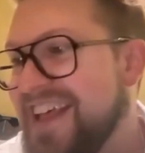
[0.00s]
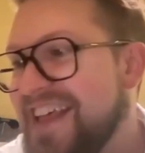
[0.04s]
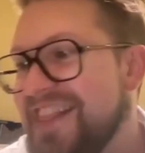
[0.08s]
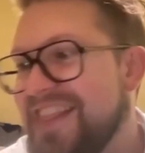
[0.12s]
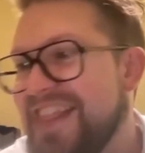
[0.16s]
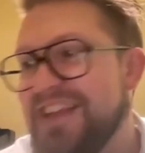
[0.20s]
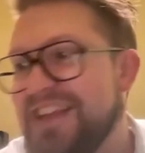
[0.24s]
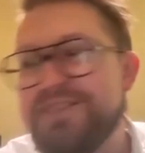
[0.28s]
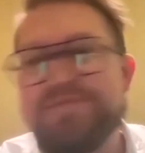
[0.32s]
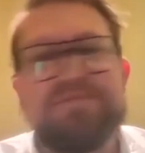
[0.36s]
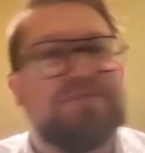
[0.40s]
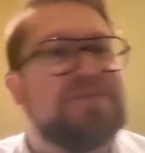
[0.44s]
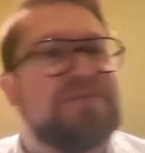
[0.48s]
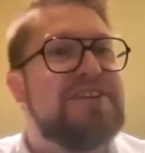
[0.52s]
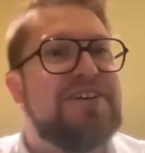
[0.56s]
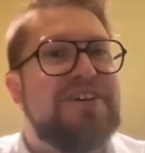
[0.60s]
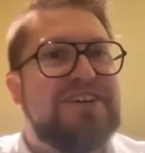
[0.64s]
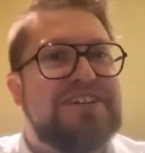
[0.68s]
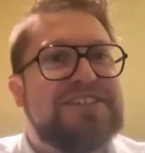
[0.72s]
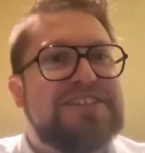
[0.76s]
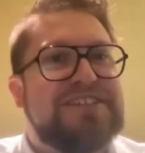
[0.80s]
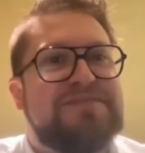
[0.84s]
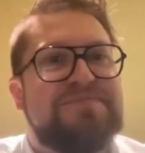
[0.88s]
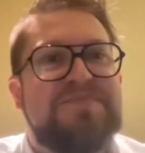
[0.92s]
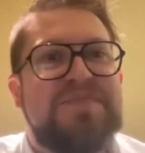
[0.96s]
that's pretty
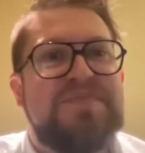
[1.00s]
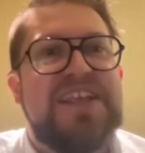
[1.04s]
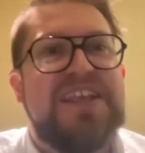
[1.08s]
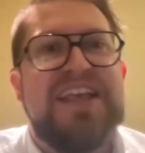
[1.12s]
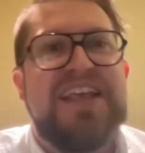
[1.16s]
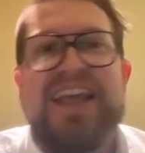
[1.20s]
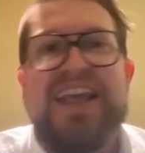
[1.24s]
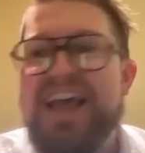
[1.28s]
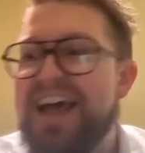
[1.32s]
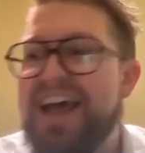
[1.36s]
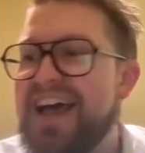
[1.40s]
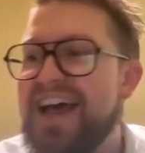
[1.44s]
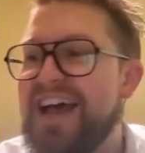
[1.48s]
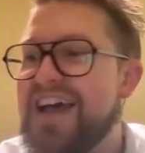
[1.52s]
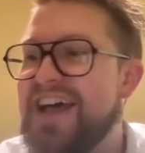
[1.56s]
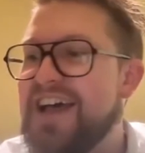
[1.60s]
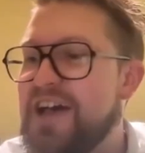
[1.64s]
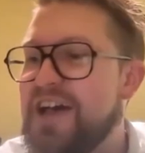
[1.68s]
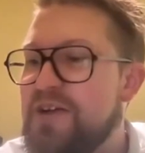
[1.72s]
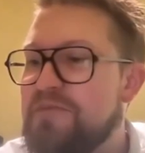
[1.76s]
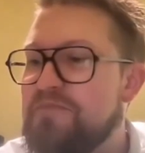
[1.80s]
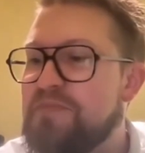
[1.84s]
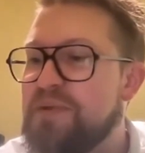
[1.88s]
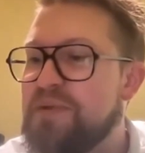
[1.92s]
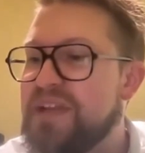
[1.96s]
awesome.
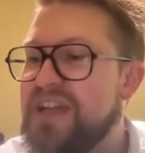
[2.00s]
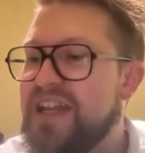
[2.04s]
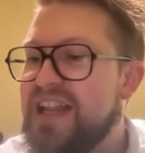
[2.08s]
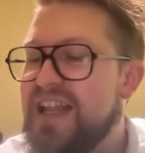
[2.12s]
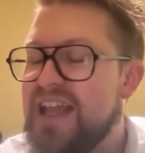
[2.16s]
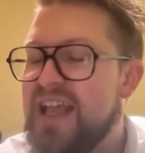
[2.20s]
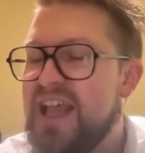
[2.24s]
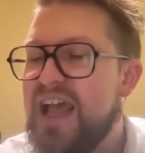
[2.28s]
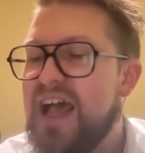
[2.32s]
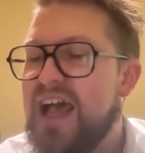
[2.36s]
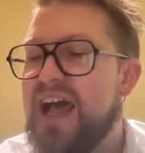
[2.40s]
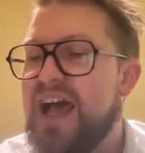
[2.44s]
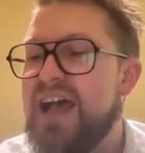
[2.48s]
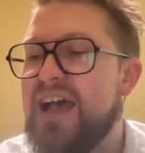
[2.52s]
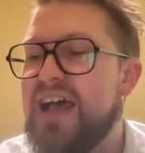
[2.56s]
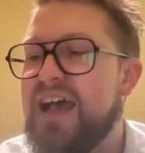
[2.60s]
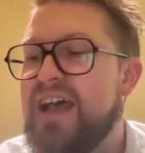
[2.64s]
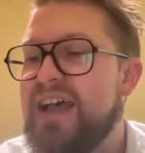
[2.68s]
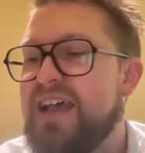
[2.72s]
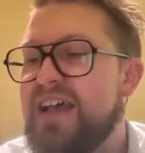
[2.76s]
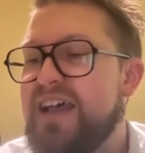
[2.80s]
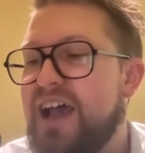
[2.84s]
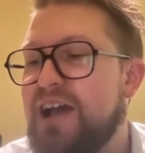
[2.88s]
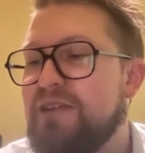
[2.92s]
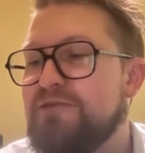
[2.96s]
But
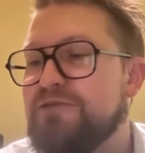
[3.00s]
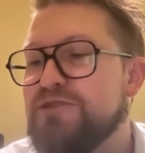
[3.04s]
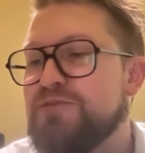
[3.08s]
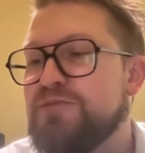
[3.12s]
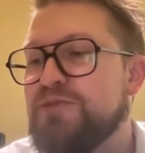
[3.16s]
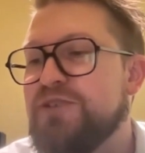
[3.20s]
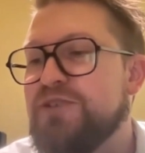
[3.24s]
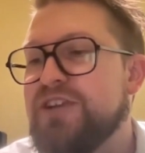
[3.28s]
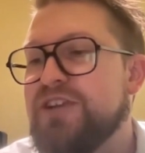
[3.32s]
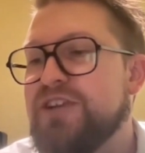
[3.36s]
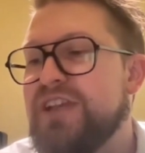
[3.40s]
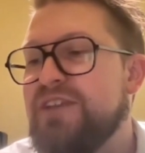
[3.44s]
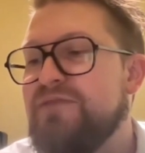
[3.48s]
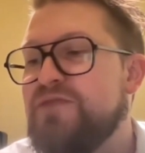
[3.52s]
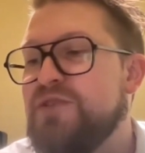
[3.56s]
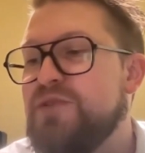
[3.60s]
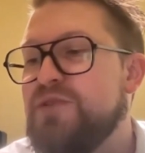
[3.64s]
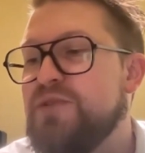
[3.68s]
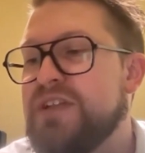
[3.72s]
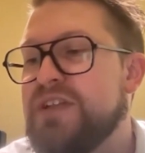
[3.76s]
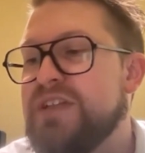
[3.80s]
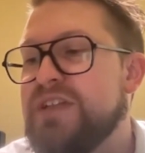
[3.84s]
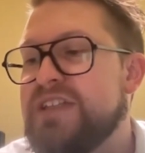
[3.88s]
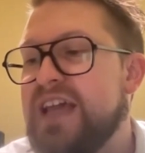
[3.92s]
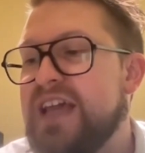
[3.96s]
I was wondering if you
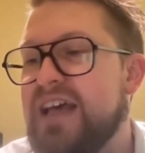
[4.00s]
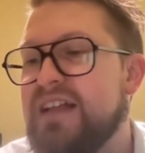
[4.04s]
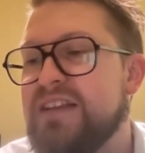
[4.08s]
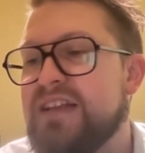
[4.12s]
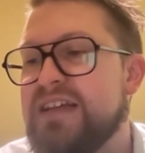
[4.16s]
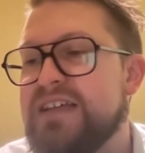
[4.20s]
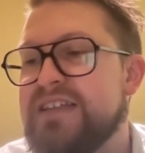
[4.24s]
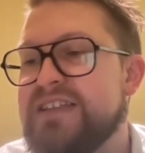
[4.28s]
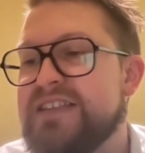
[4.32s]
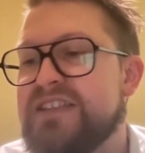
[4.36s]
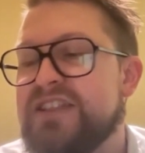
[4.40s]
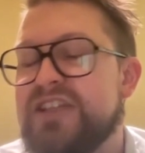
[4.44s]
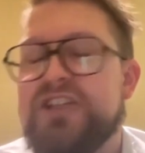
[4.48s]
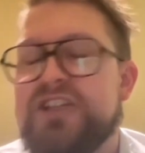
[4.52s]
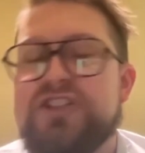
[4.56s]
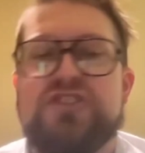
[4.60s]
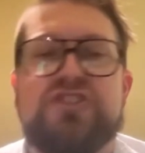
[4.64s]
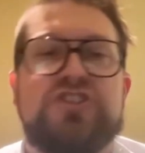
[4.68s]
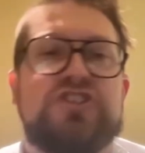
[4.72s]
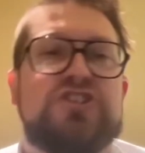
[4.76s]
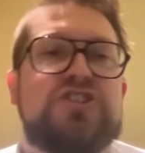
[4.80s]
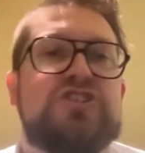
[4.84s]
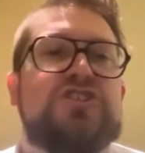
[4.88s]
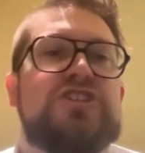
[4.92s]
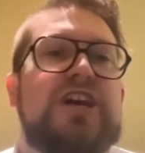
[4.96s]
could tell us
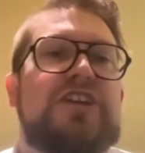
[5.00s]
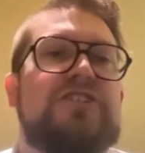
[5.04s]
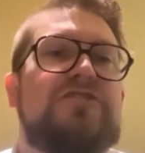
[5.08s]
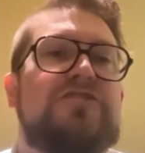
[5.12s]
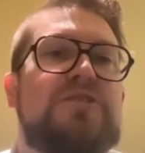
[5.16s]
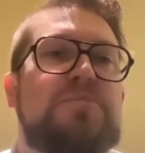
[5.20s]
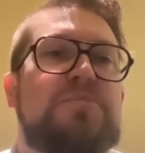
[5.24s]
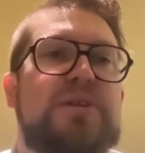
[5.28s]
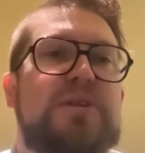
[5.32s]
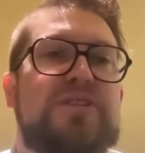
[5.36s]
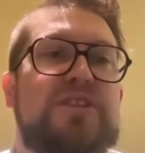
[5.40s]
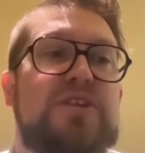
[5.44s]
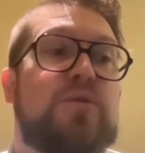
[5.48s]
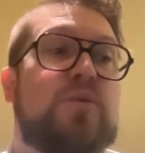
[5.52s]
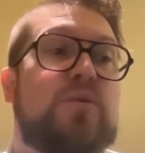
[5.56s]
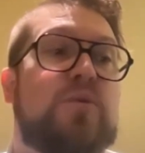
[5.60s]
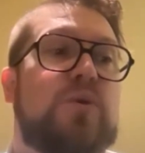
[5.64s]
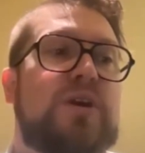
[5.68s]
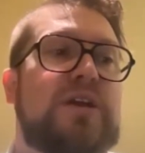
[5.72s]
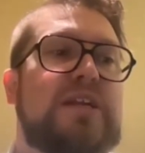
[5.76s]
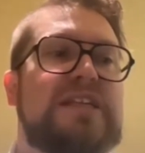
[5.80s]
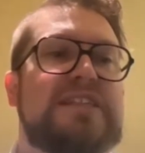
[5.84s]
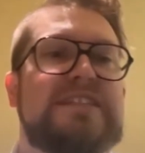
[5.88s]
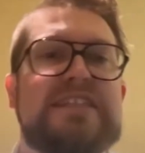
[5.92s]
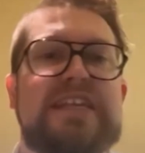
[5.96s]
just generally about the
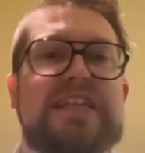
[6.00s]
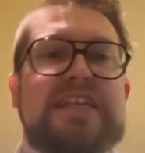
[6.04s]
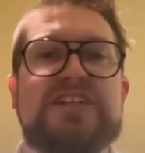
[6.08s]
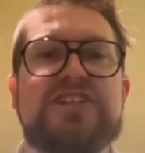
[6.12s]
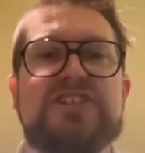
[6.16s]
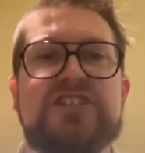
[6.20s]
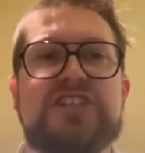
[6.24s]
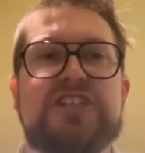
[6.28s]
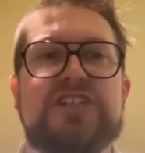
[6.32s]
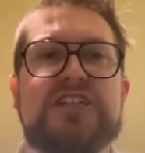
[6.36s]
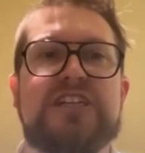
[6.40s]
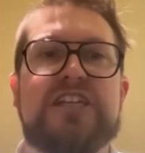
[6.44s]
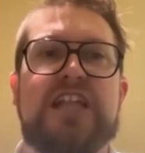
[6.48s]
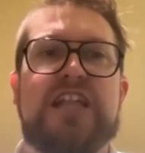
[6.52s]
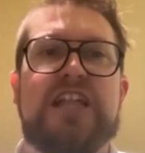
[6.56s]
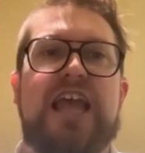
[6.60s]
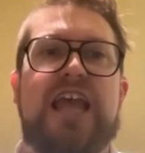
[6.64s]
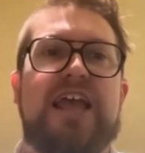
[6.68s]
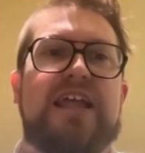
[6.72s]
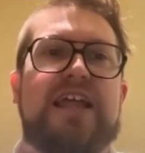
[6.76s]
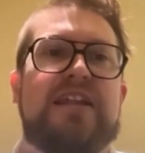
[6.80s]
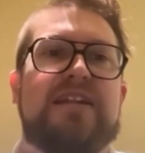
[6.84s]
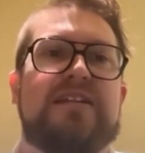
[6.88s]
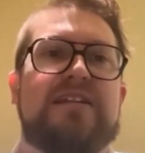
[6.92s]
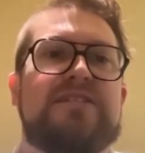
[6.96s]
organization
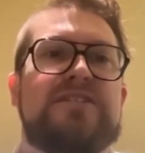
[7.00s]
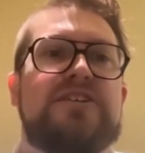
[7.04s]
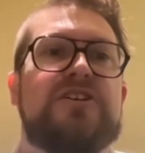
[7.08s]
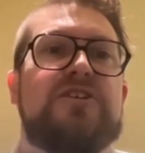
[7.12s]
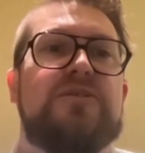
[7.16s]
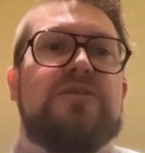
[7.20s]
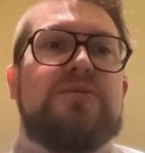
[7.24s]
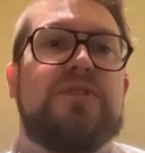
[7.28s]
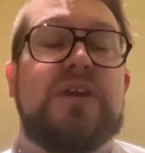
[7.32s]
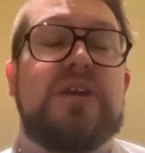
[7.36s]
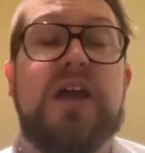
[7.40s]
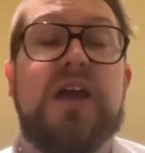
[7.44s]
and the